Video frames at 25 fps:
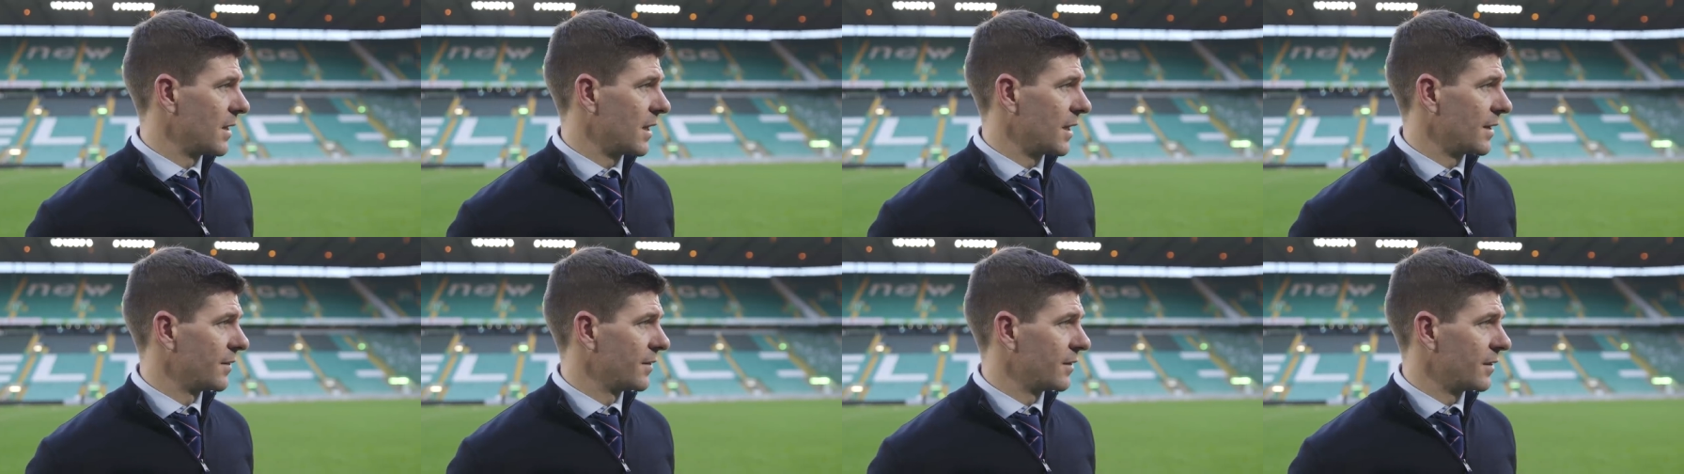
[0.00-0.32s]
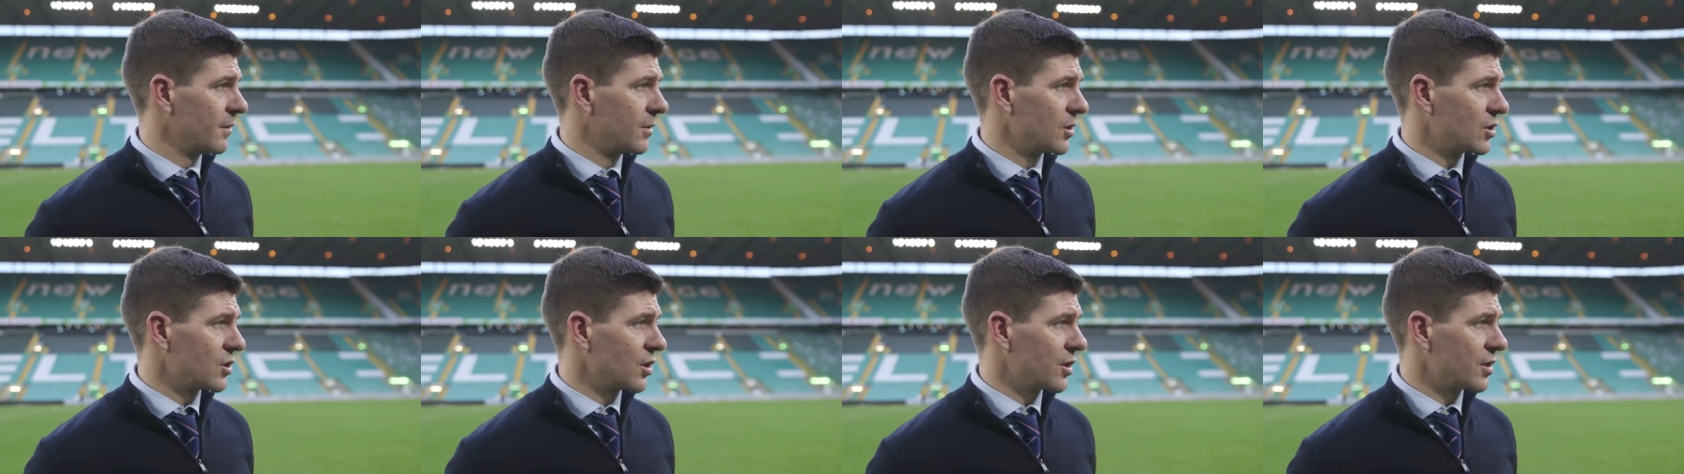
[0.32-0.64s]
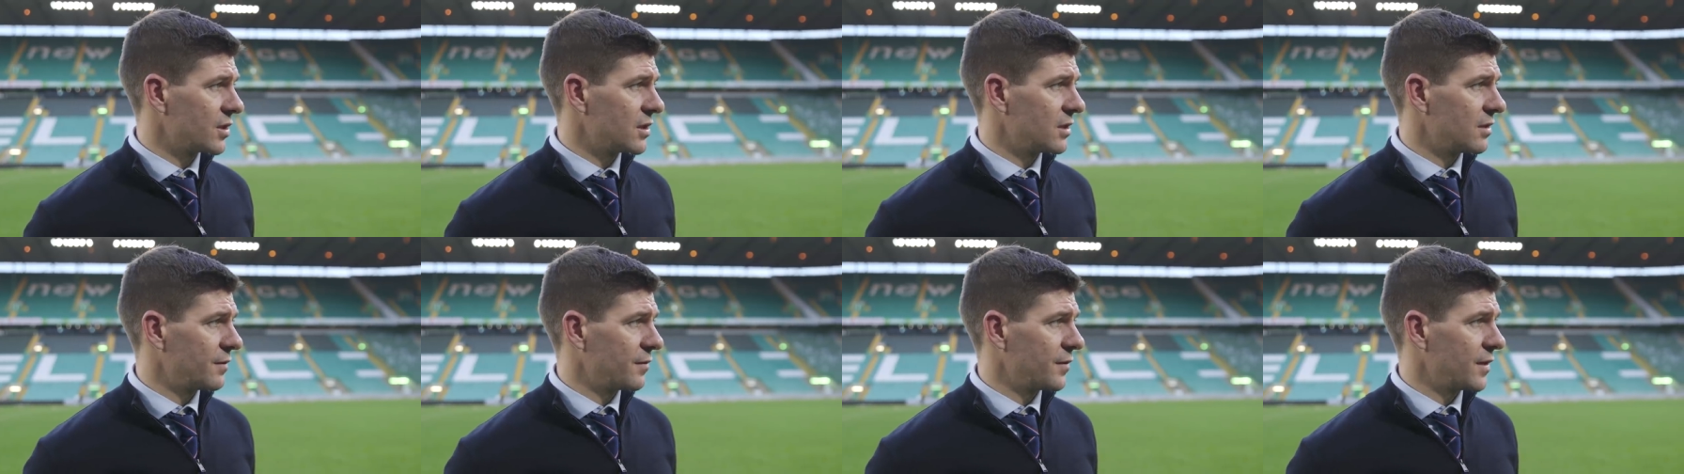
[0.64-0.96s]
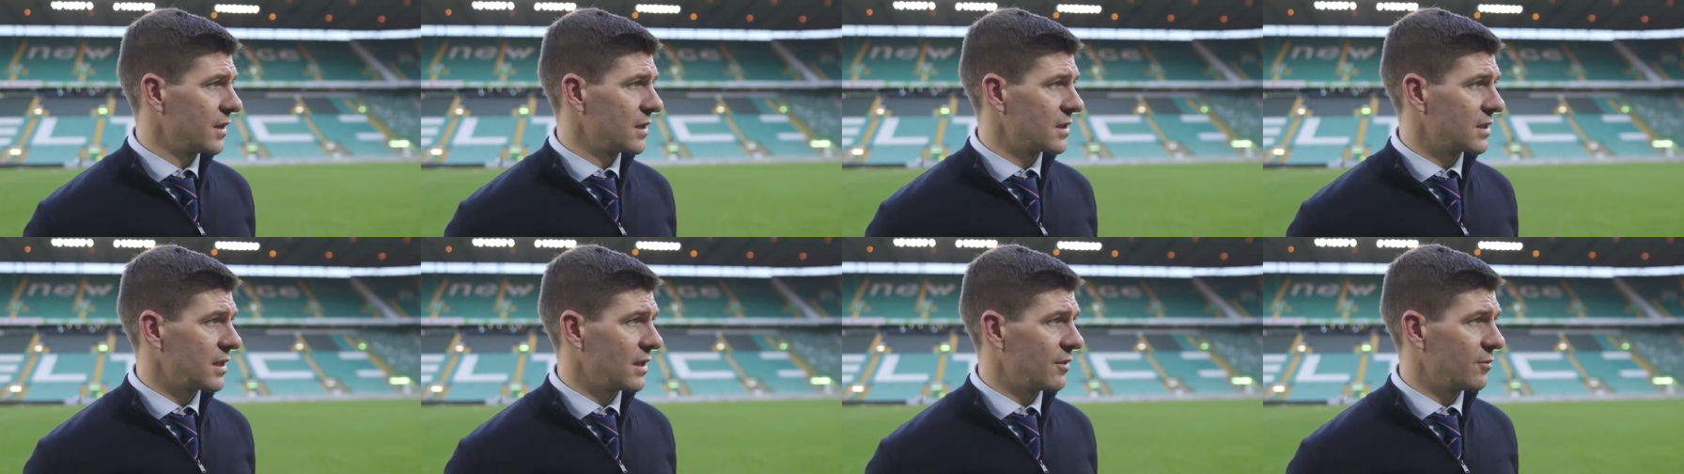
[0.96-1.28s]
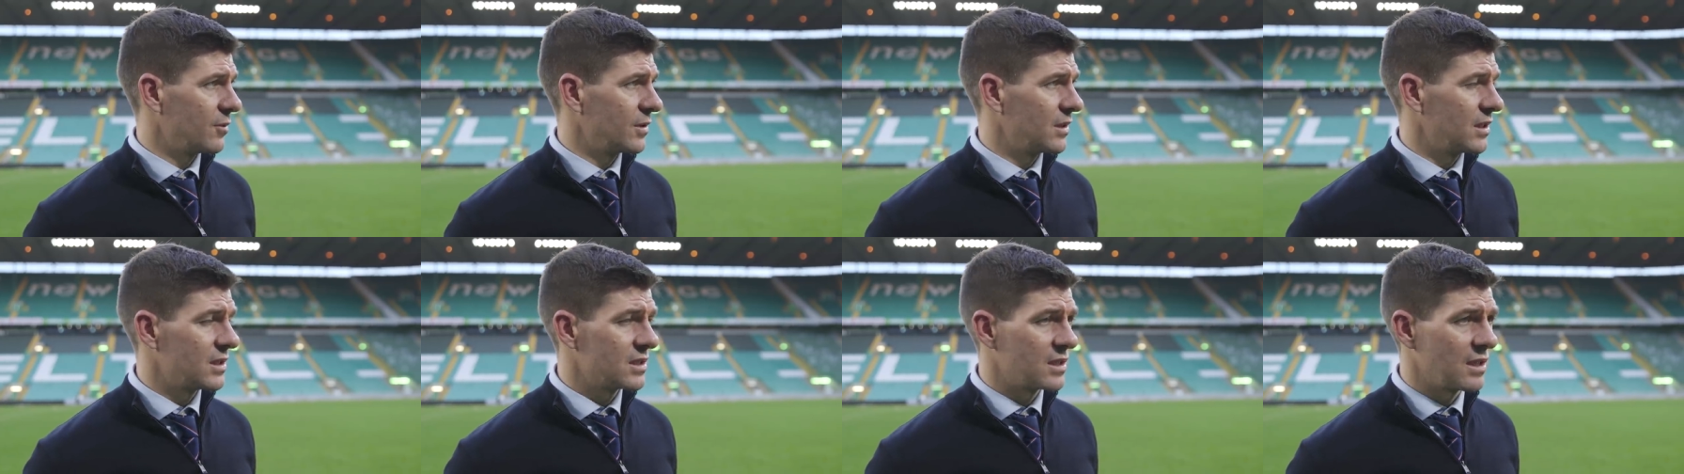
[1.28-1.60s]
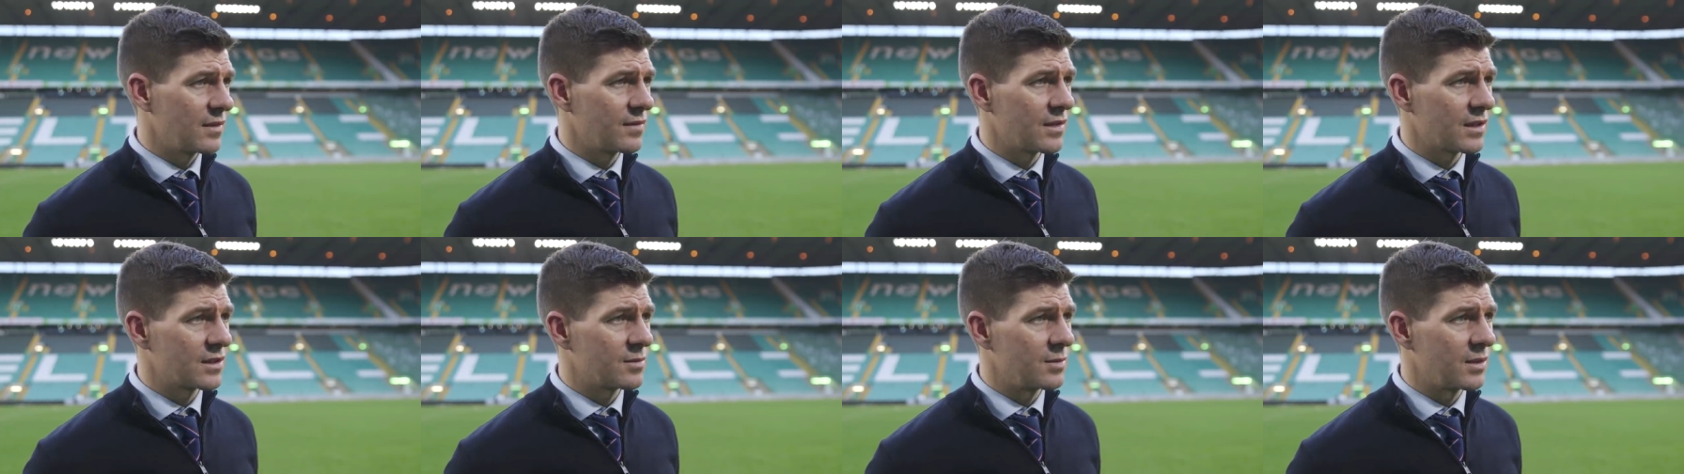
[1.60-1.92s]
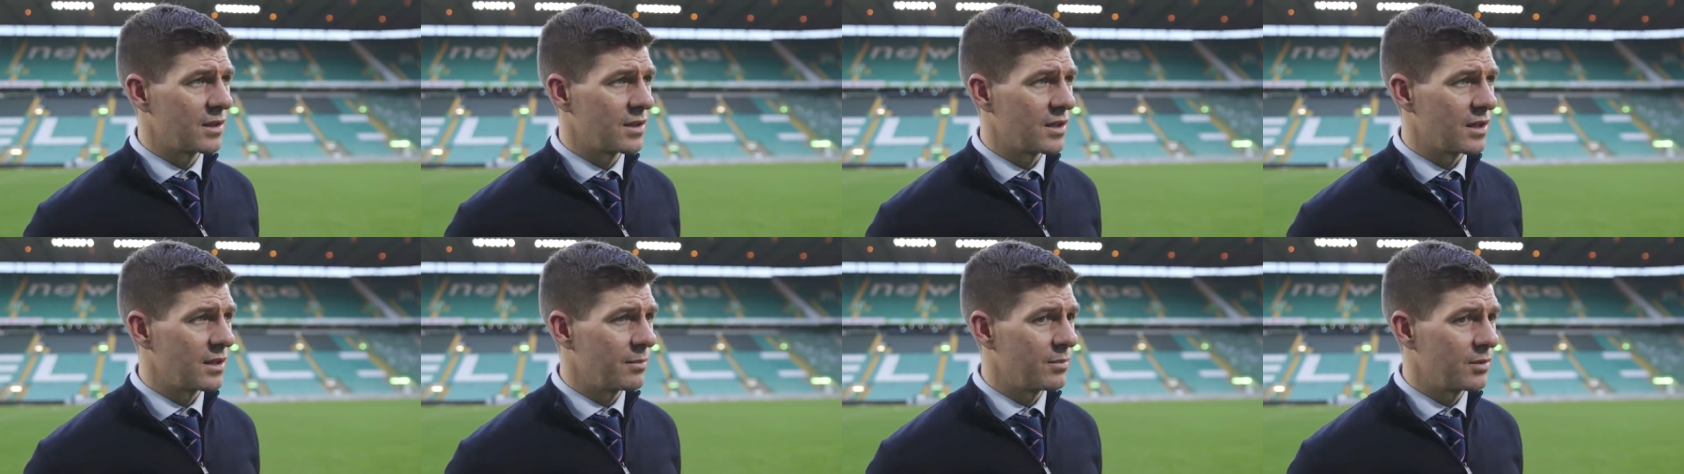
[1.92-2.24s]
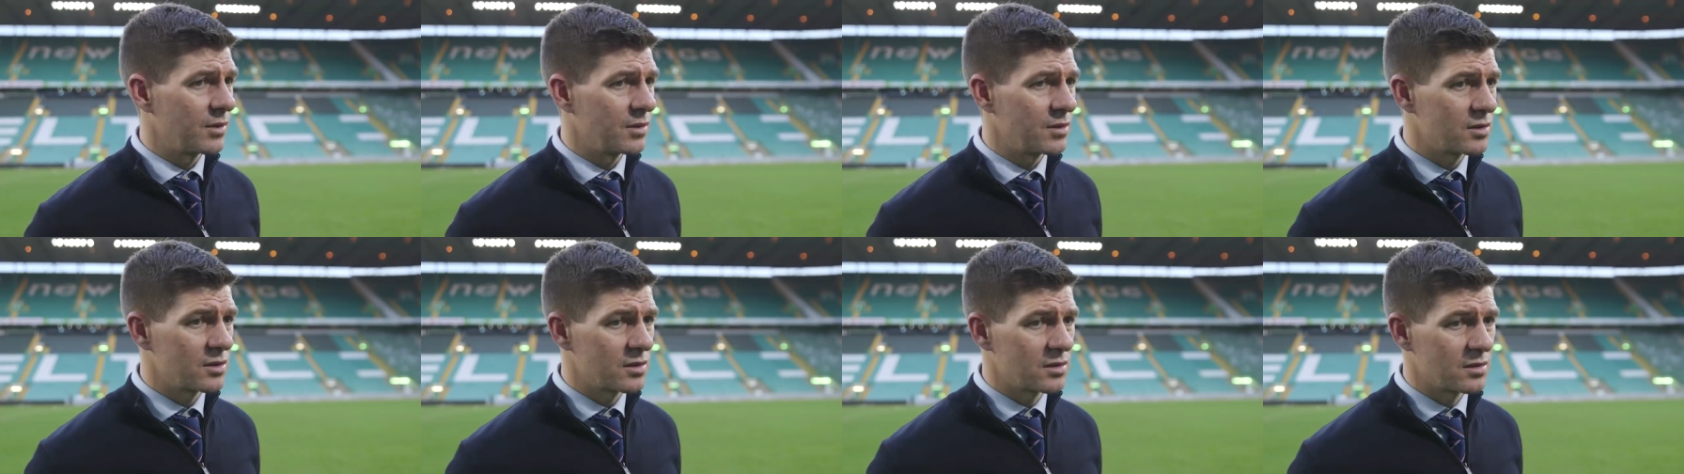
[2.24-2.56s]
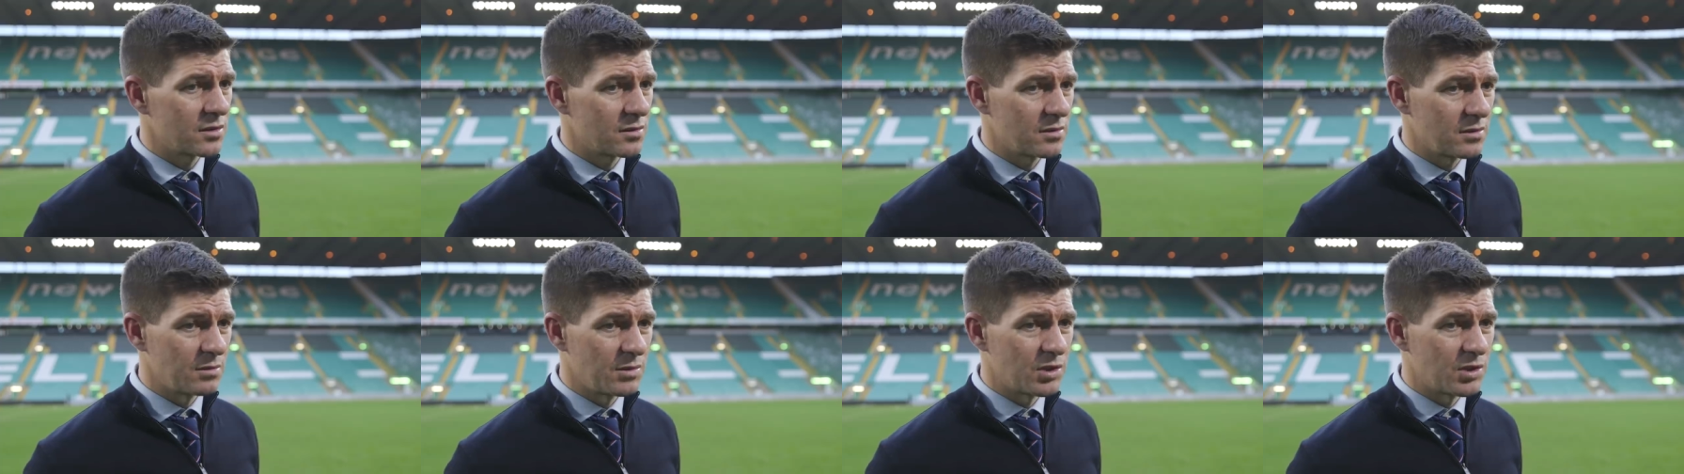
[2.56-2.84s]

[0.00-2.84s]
And the majority of the first half, we deserved that to be 3 points.